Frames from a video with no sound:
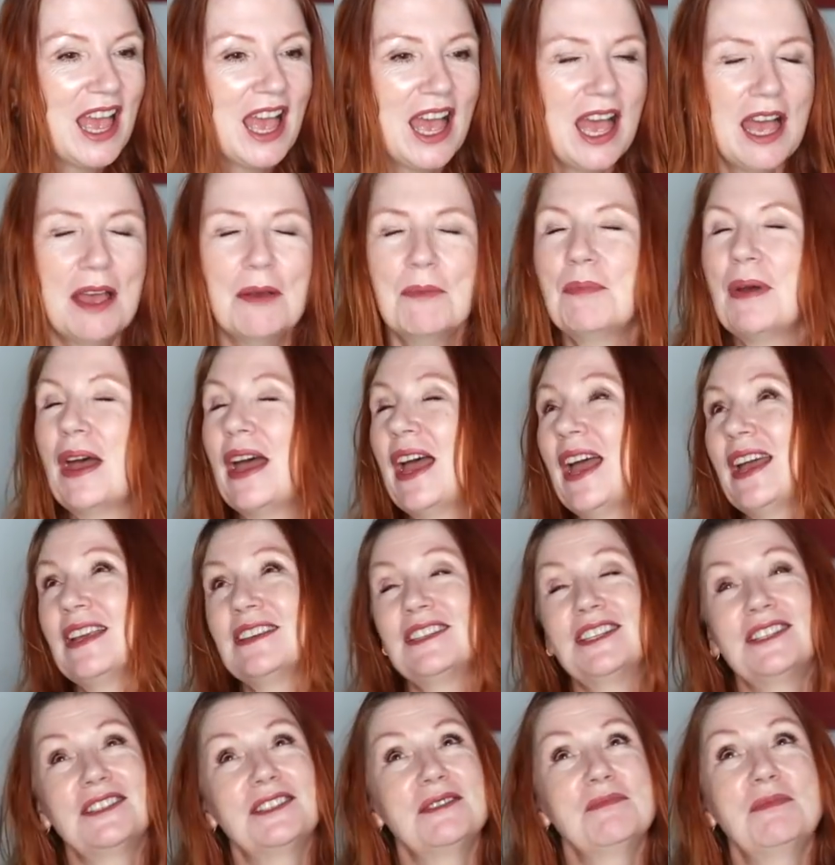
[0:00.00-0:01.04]
but
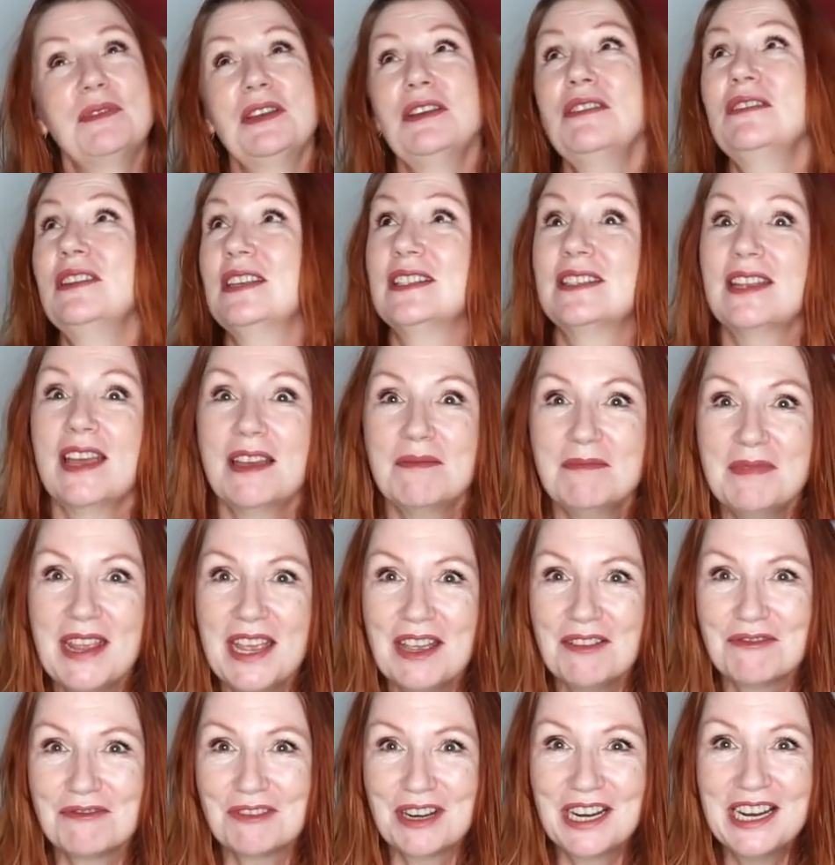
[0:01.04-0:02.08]
actually, to be honest, I'm
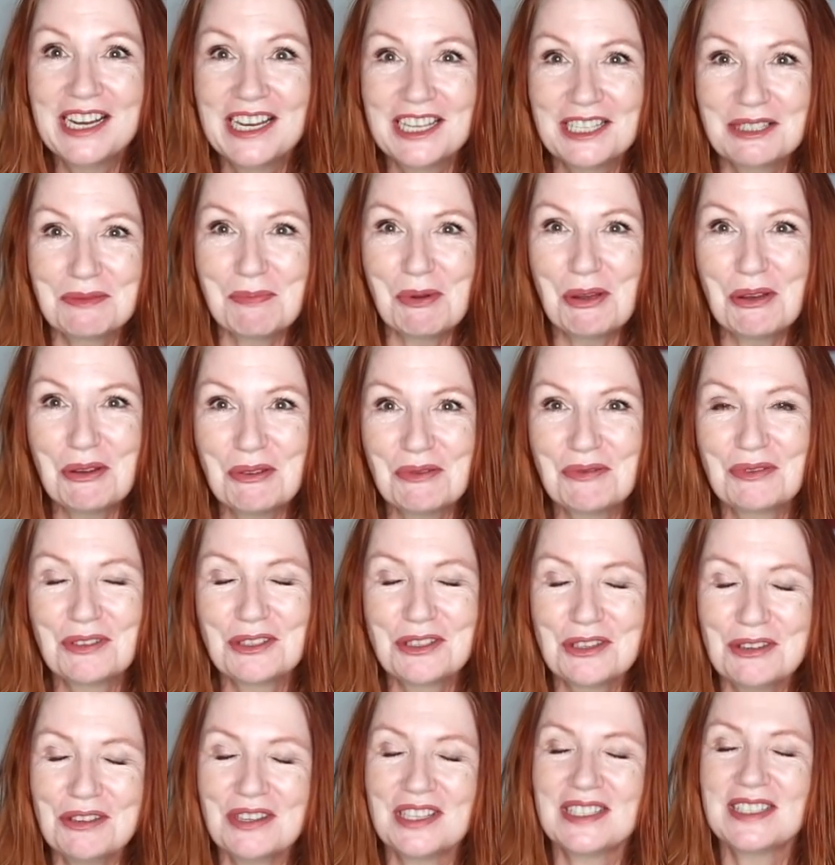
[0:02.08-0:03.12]
now really spoilt for
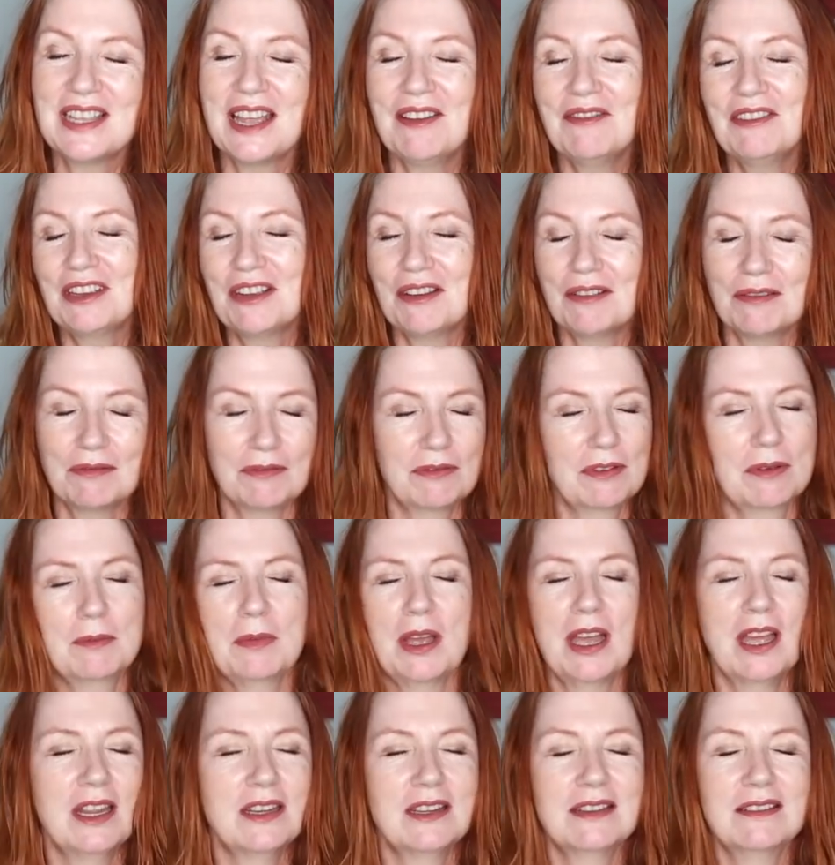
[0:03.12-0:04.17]
choice, having gone from
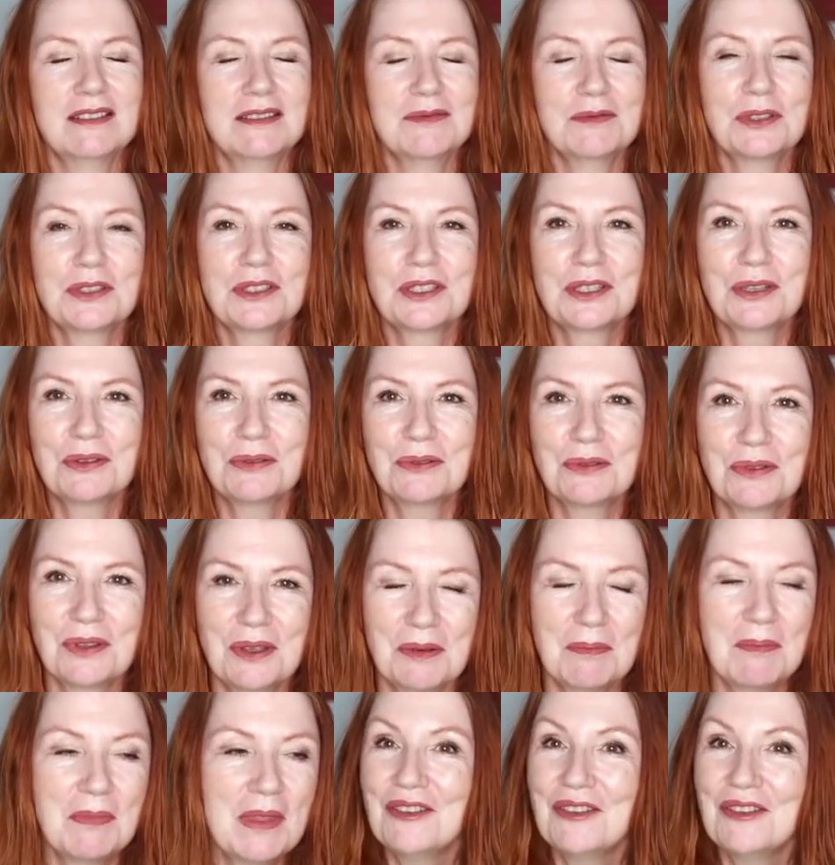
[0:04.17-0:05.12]
I don't know what to call them.